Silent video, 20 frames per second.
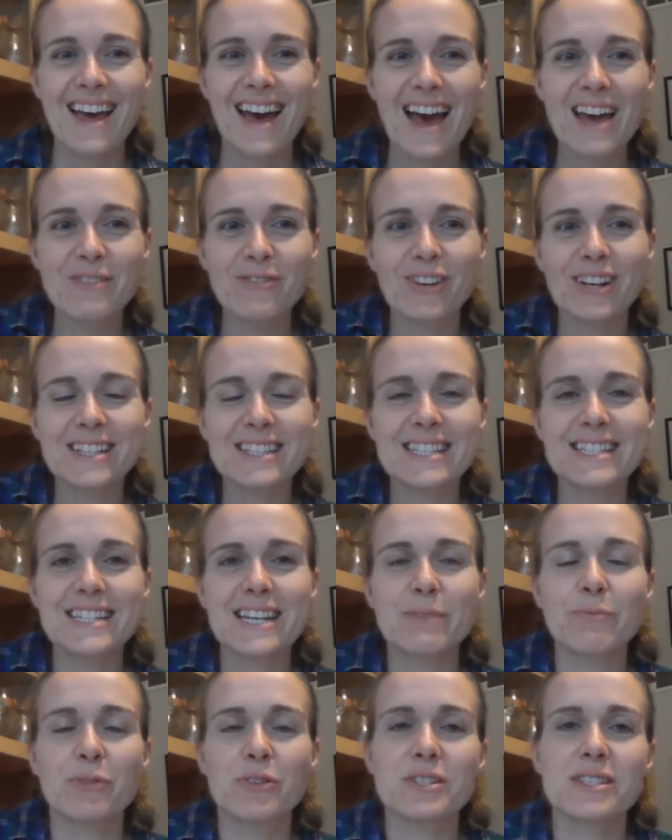Hi friends, it's
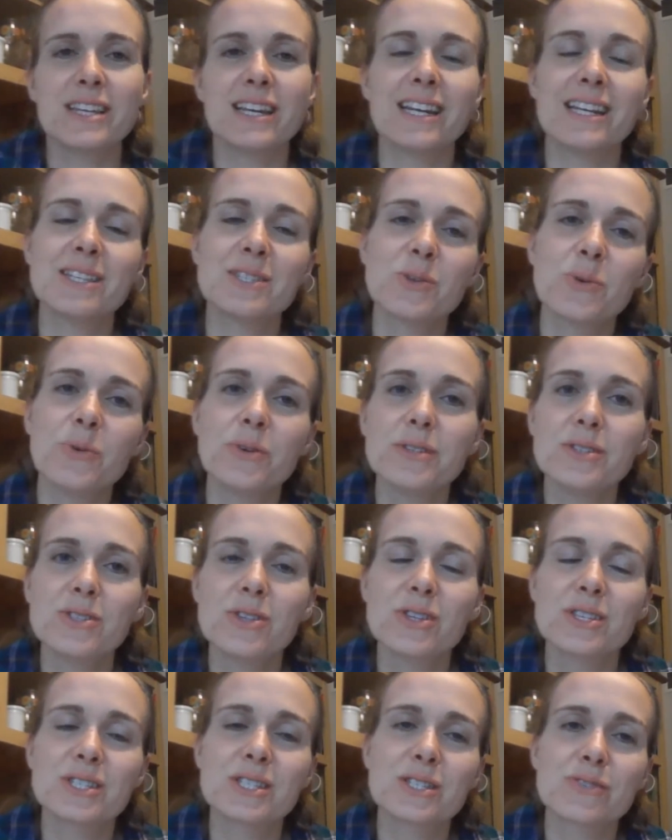time for Sunday school. So
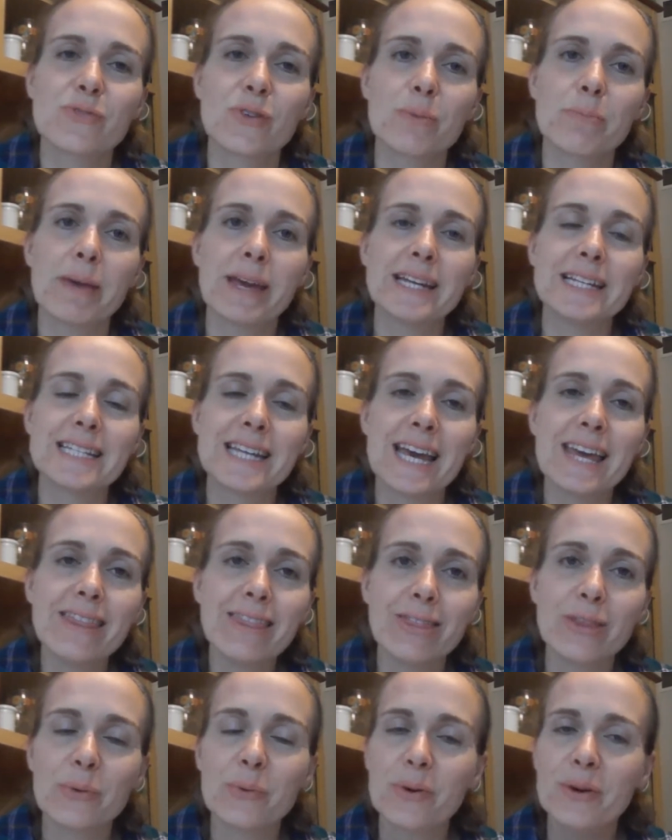this is for May
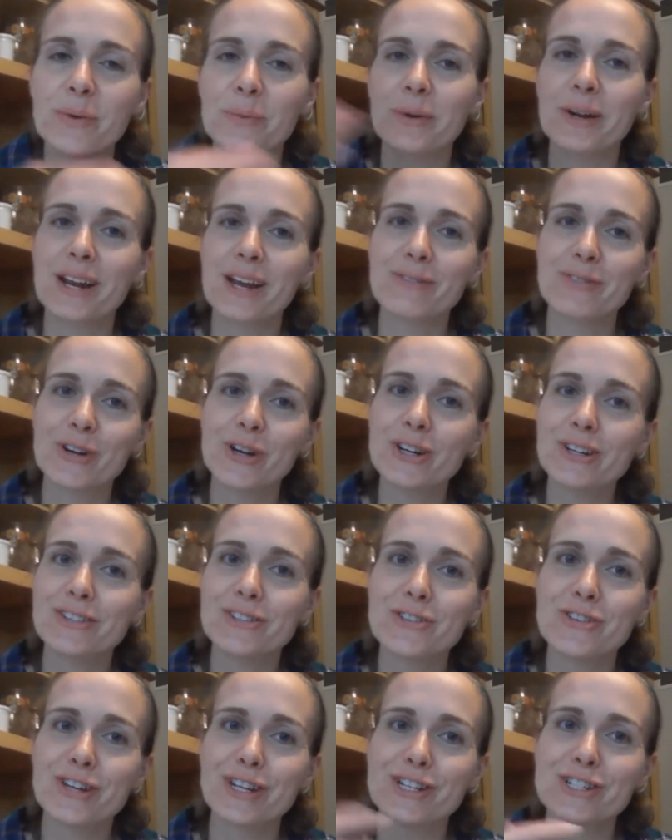10th or whenever
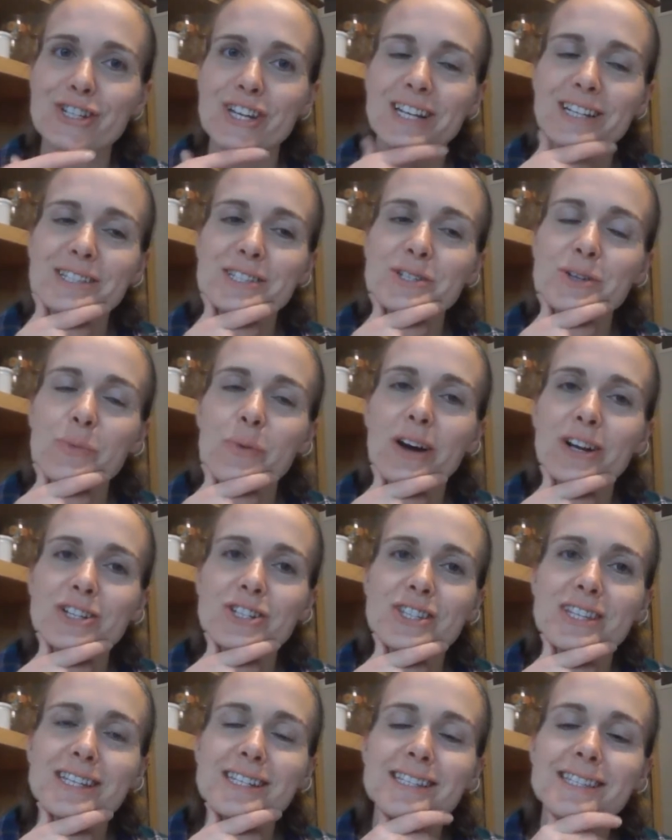you get a chance to
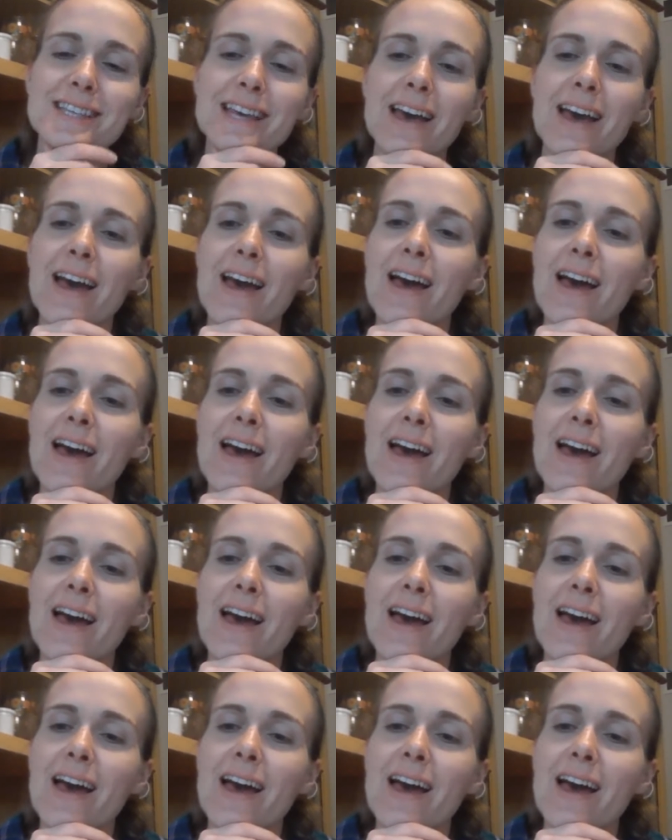watch this.